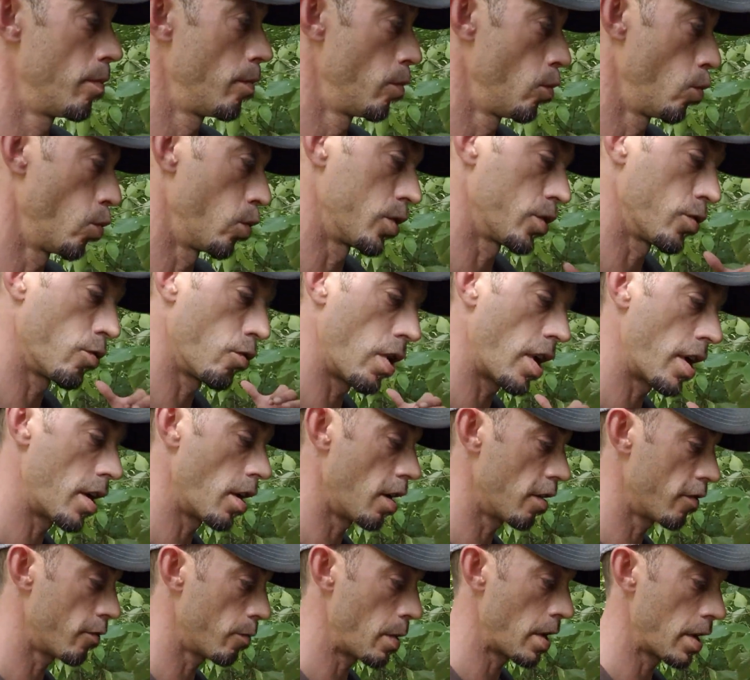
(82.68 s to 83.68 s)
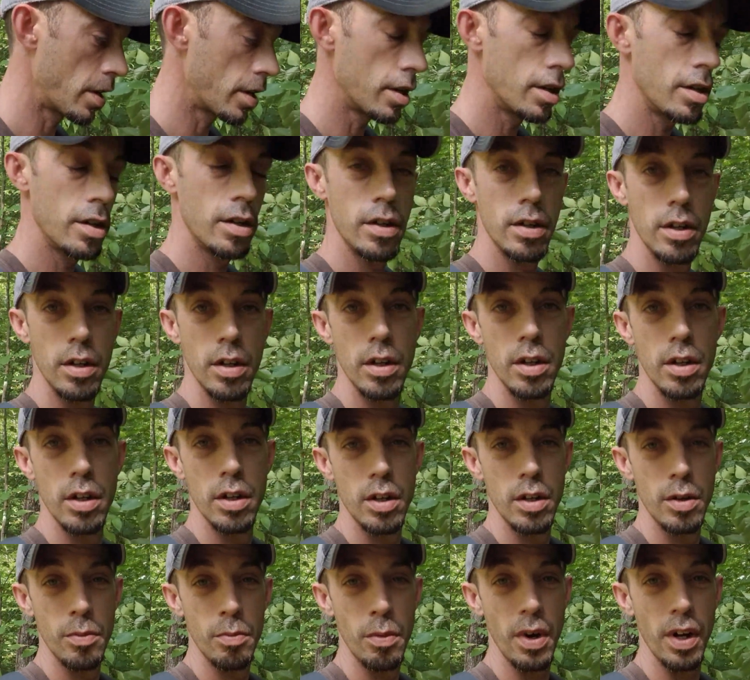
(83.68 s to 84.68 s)
was right off my
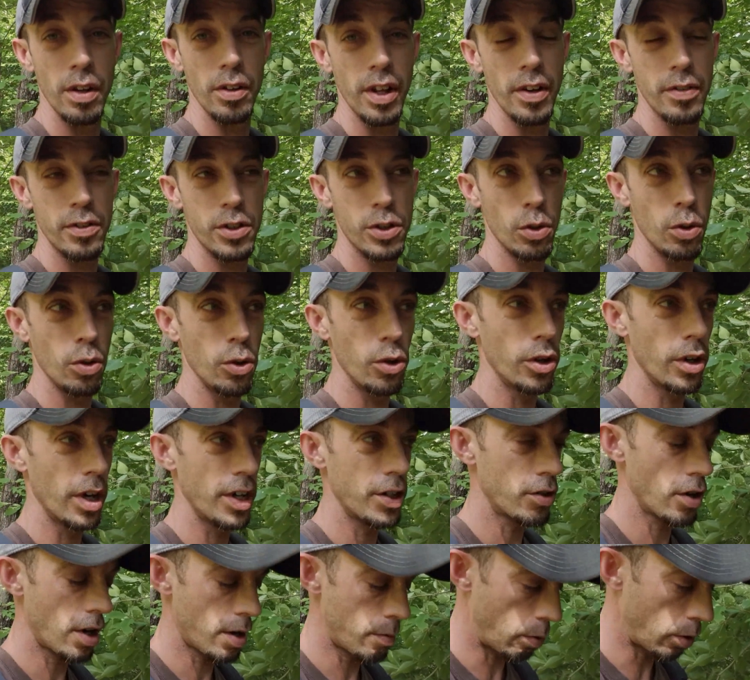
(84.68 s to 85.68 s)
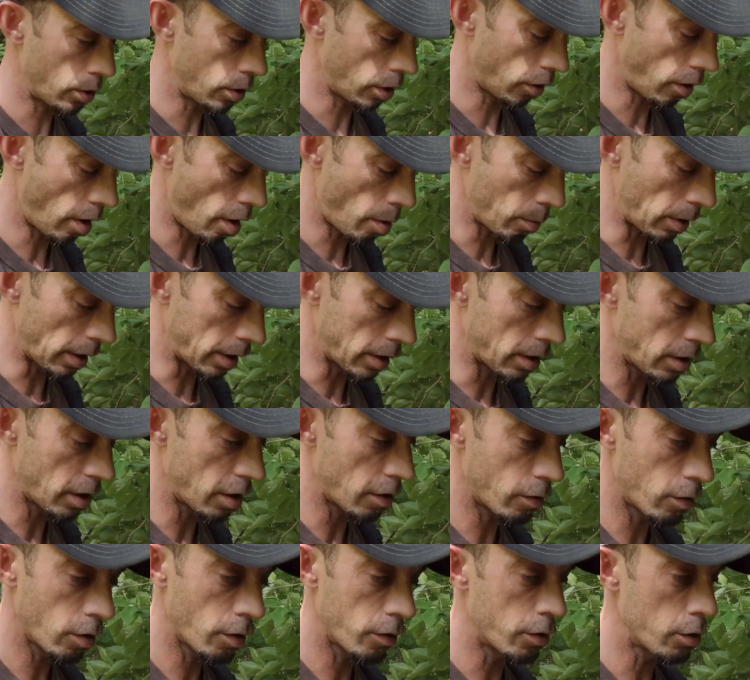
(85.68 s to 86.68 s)
left shoulder. I tried putting the ground blind in there
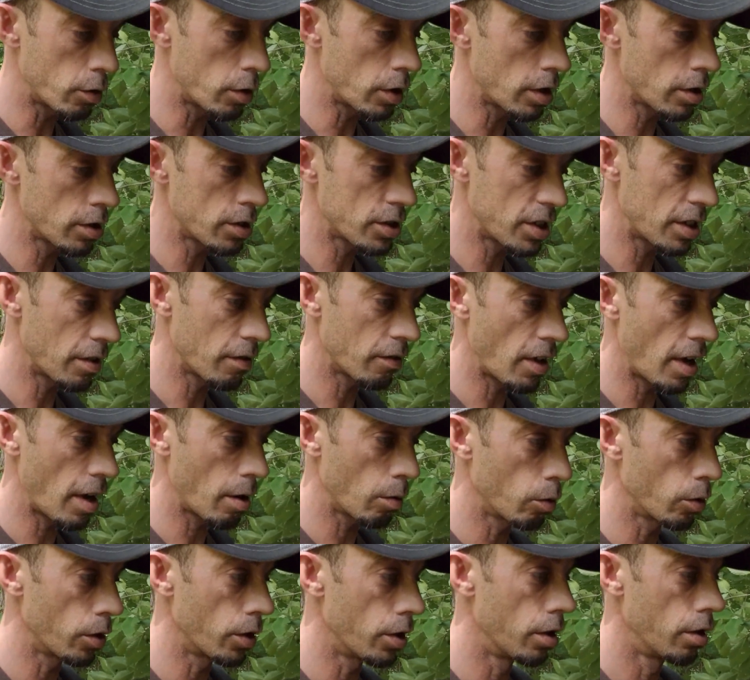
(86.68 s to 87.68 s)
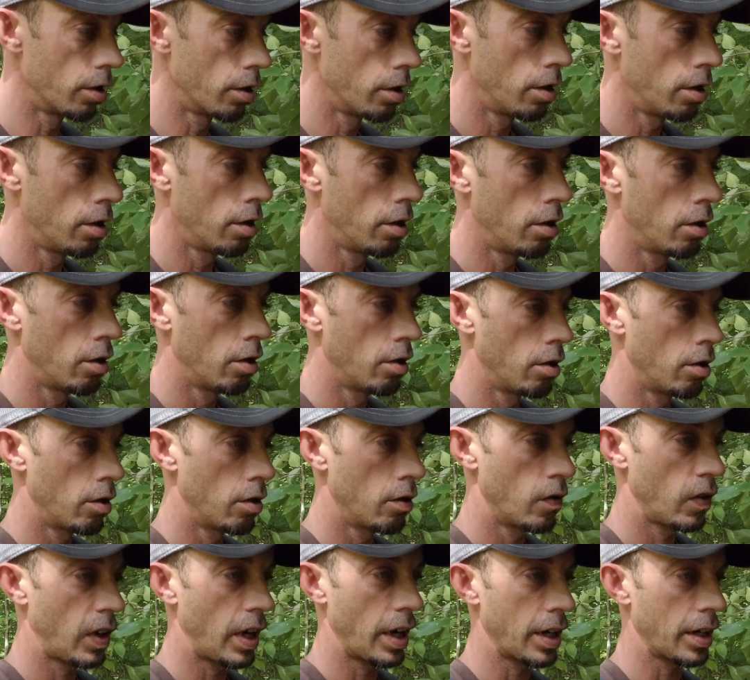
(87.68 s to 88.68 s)
for a few years, see if that would
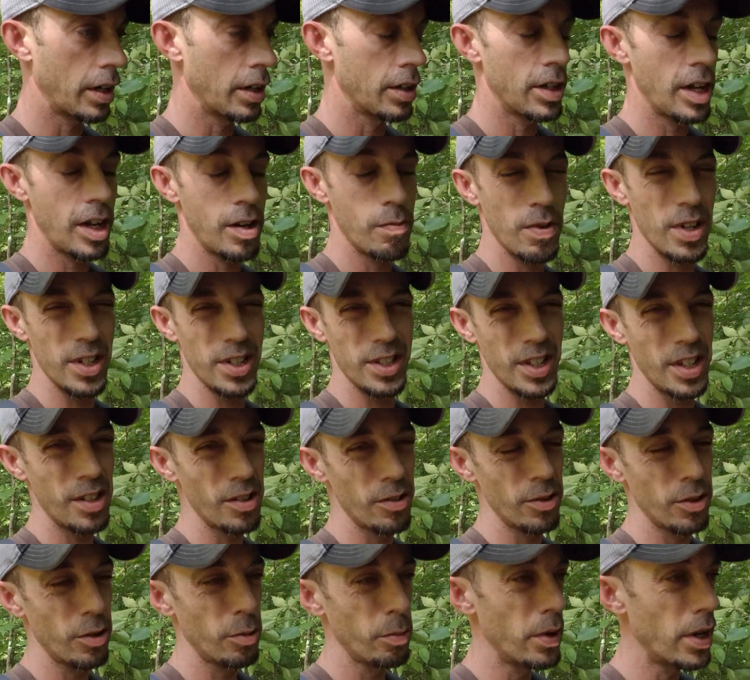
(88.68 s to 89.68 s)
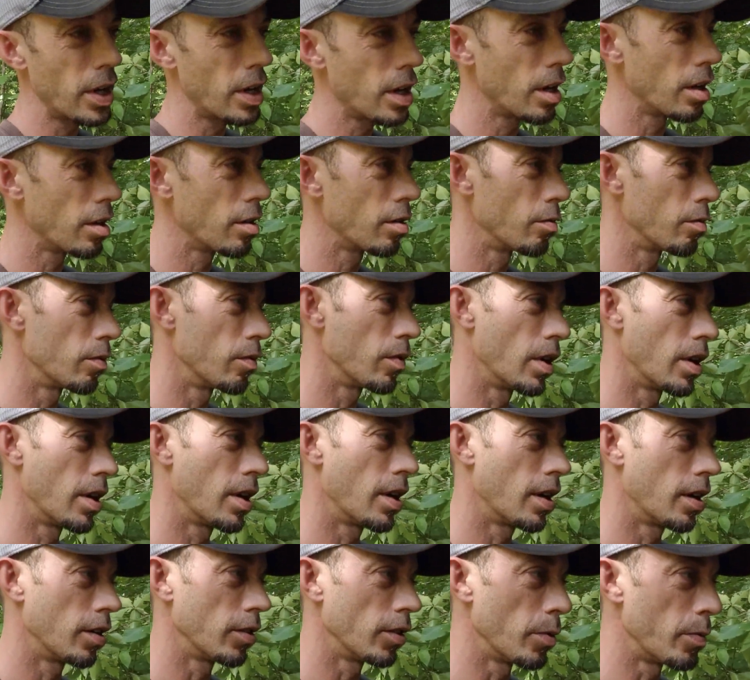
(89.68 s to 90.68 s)
kind of contain my scent a little bit,
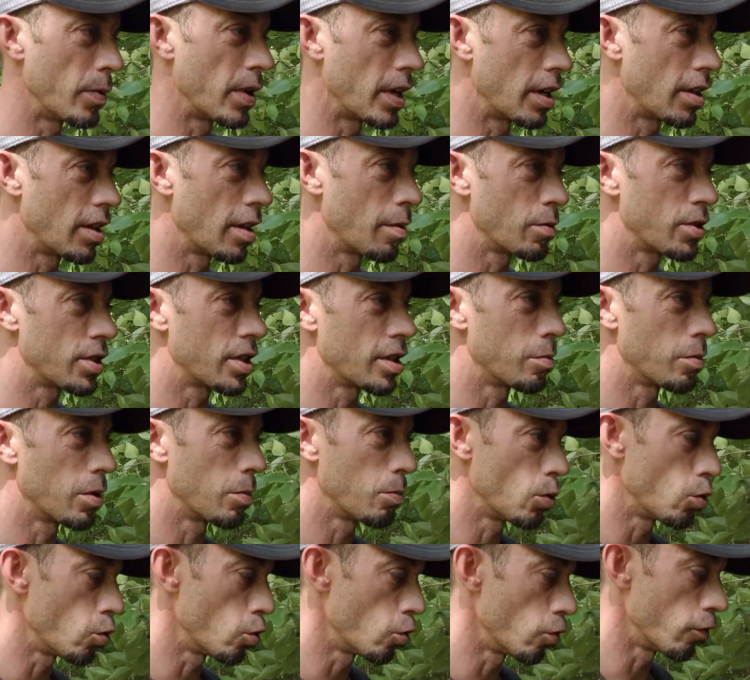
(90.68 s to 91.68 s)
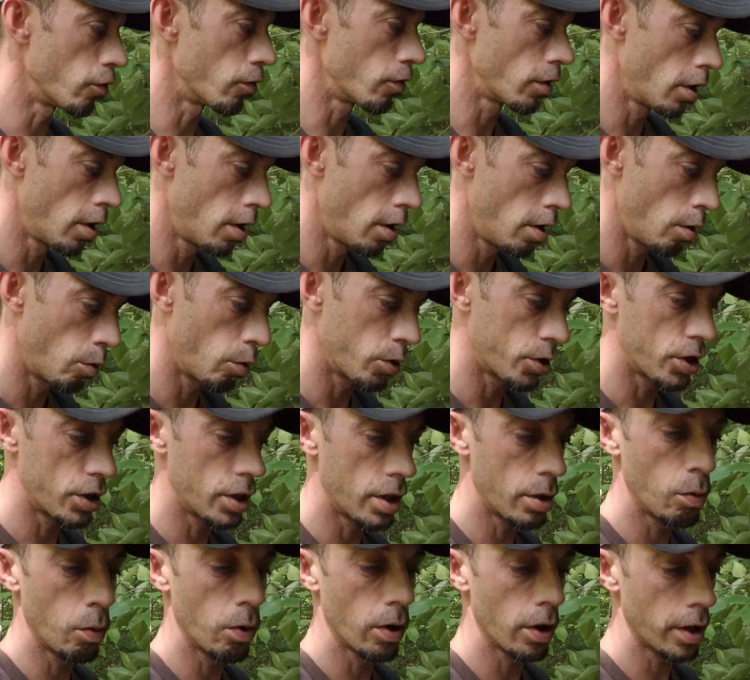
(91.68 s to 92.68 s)
eliminate them seeing me move, which it
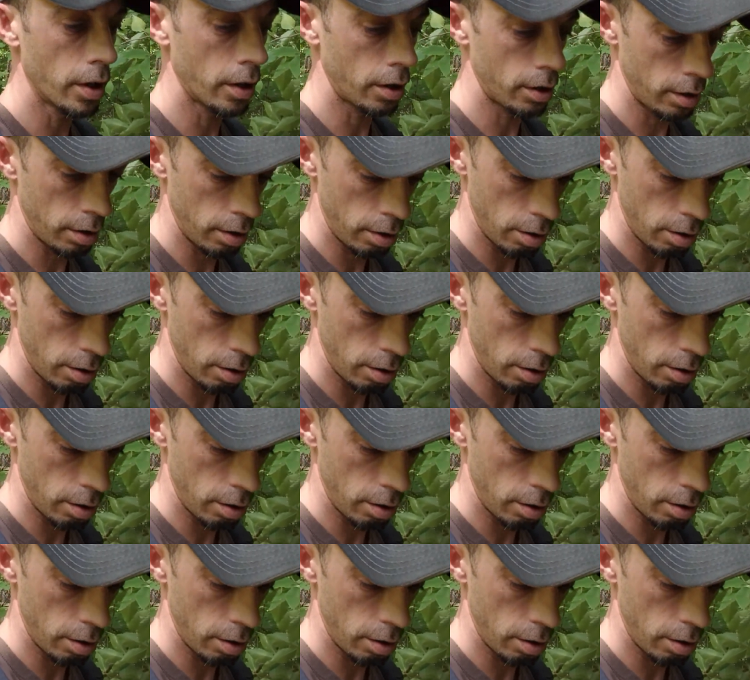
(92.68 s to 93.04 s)
did work.